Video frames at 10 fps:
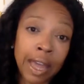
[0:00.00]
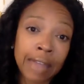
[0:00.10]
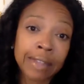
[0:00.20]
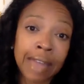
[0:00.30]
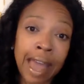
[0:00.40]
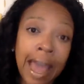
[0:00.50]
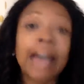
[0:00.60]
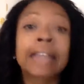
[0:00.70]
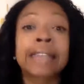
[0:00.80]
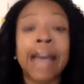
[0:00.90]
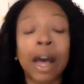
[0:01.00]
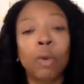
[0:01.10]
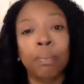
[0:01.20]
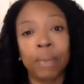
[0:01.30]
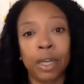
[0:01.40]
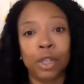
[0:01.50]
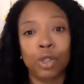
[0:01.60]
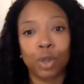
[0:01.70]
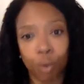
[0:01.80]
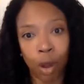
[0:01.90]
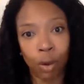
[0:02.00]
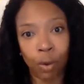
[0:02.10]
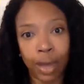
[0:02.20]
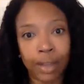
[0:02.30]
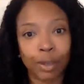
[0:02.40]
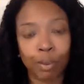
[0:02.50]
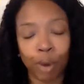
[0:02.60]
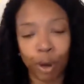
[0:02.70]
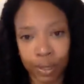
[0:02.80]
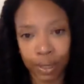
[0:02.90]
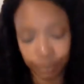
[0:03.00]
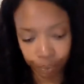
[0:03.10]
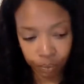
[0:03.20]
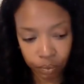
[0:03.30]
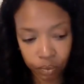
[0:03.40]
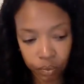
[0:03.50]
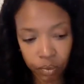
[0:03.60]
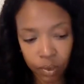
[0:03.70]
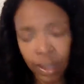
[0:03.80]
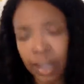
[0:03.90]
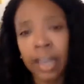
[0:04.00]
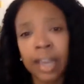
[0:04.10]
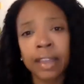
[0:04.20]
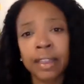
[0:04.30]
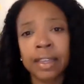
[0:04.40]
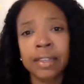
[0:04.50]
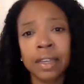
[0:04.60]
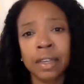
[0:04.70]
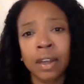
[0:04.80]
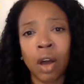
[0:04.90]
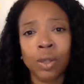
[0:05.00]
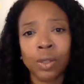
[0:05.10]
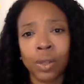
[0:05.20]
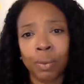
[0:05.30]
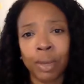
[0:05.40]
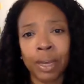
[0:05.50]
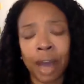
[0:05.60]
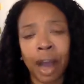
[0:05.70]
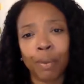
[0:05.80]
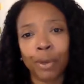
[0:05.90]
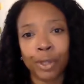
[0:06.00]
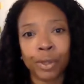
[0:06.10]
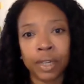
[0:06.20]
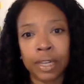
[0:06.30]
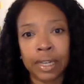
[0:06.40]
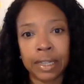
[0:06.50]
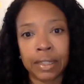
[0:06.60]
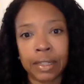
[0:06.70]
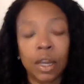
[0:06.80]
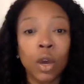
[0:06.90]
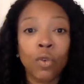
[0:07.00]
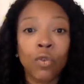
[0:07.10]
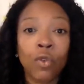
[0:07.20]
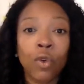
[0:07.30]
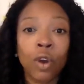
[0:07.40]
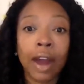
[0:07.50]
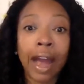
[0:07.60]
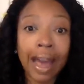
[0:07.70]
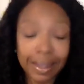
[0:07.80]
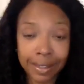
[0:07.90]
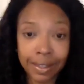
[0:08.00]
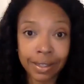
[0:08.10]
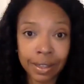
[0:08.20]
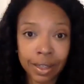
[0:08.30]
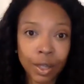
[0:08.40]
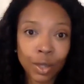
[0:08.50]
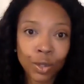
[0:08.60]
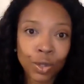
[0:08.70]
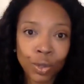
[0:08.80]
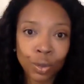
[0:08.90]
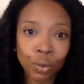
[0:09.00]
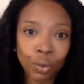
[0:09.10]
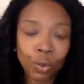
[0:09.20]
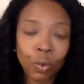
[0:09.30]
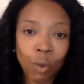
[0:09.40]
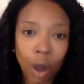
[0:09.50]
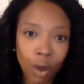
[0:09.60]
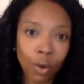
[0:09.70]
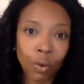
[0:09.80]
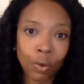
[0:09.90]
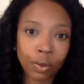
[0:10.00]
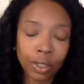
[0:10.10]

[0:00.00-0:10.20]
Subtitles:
has helped me to grow as a person. These can also be opportunities for us to grow.